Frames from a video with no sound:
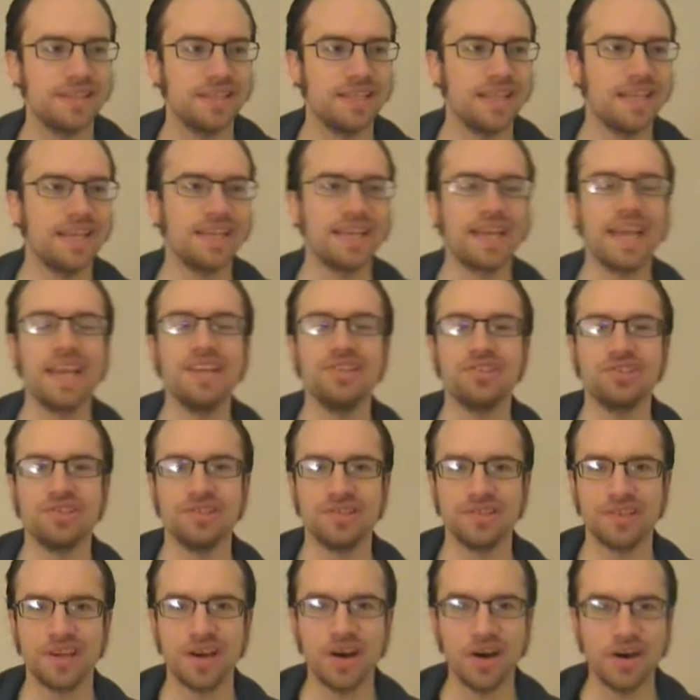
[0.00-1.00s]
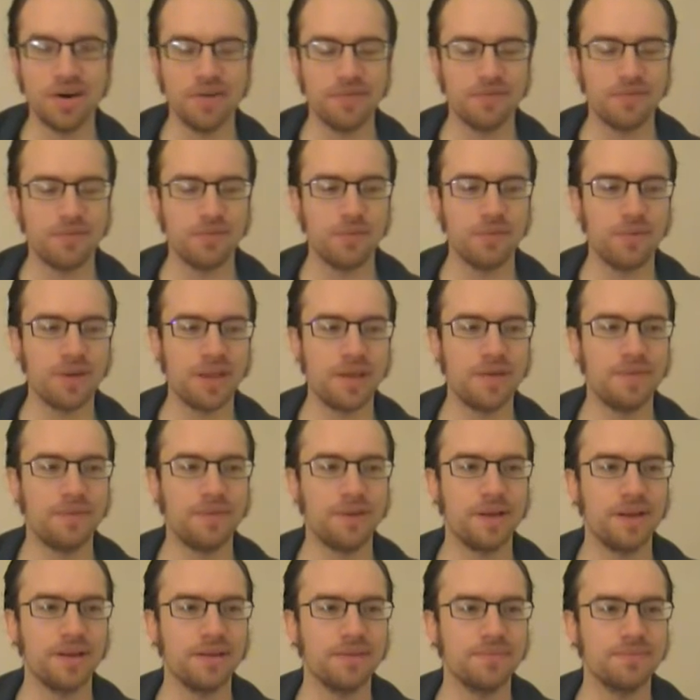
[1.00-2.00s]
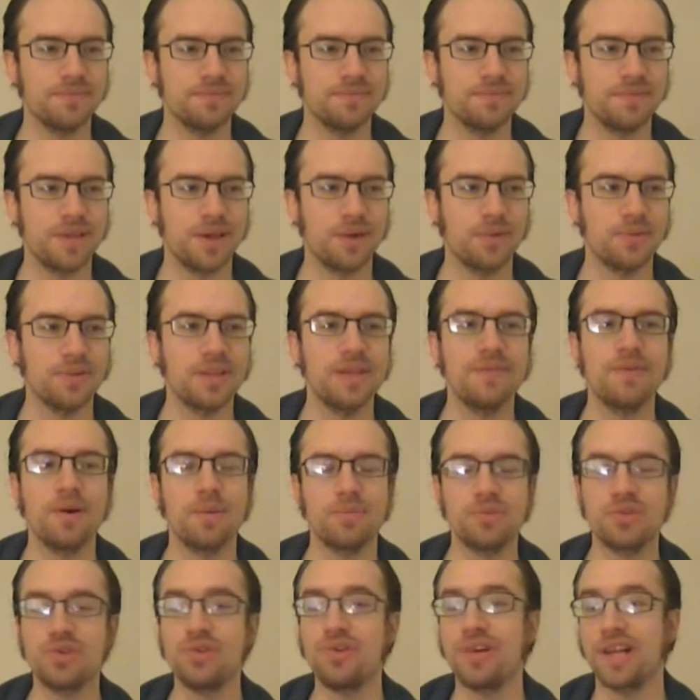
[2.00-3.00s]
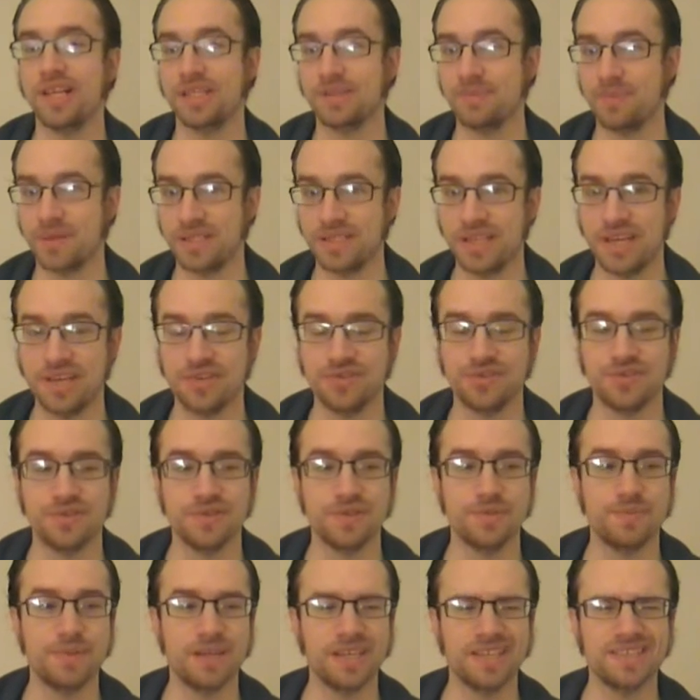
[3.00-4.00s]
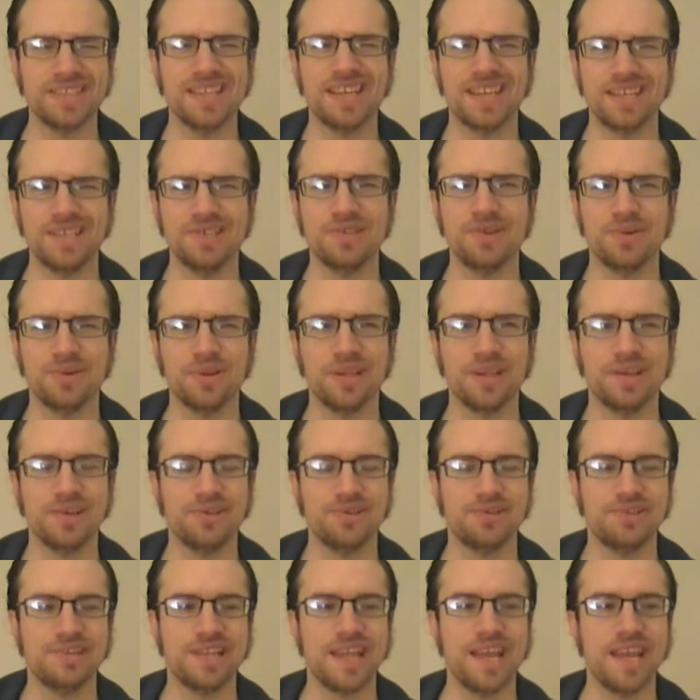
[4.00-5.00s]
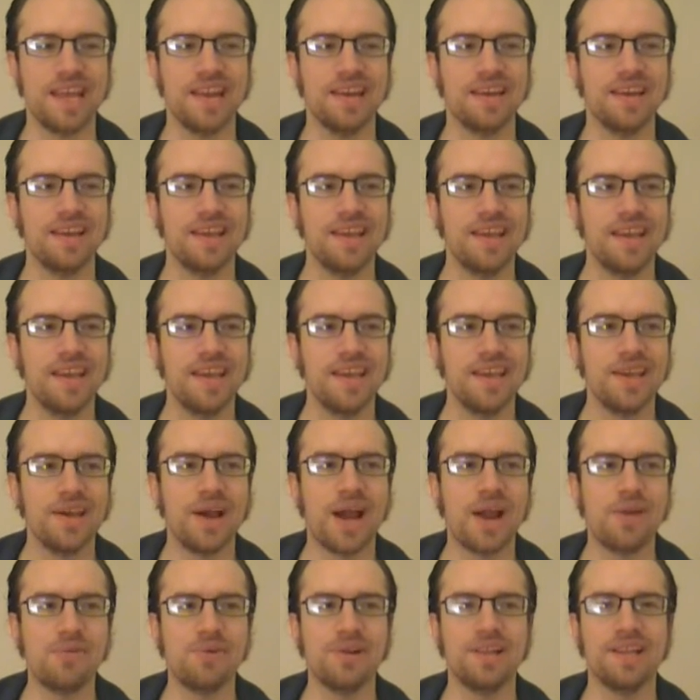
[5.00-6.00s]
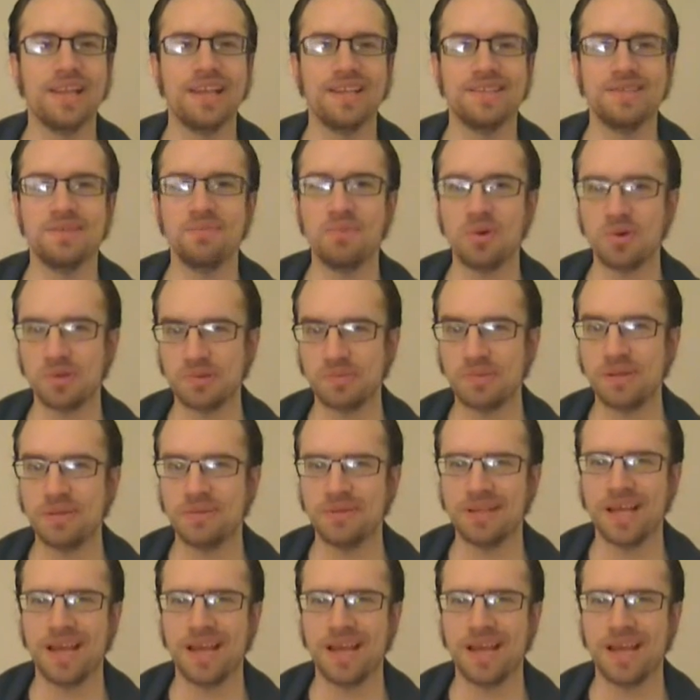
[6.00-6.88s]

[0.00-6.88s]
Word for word: indication of if it'll you know live up to your expectations because I can totally understand. You know, I realize that most people